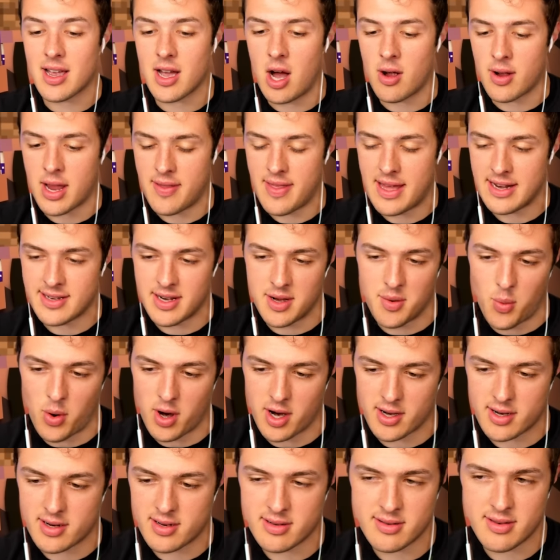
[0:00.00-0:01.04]
Okay, that didn't
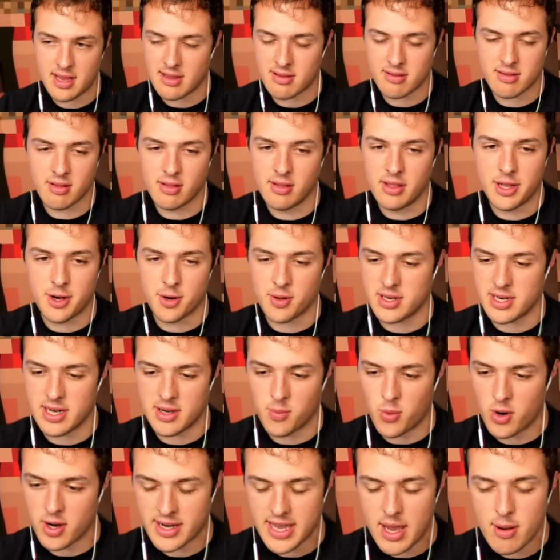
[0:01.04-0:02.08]
work. That literally
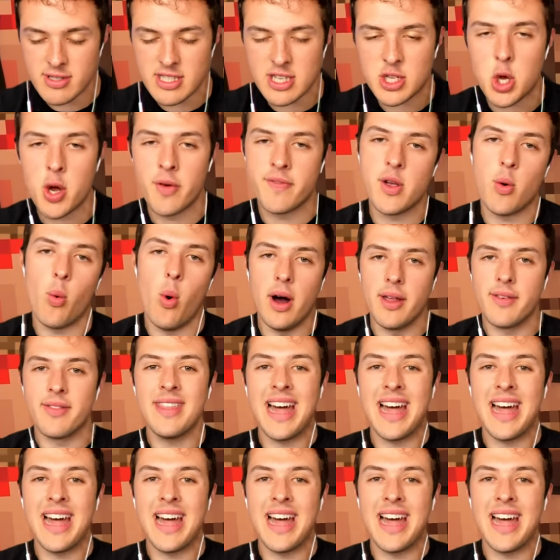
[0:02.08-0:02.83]
didn't work. It was a two v one.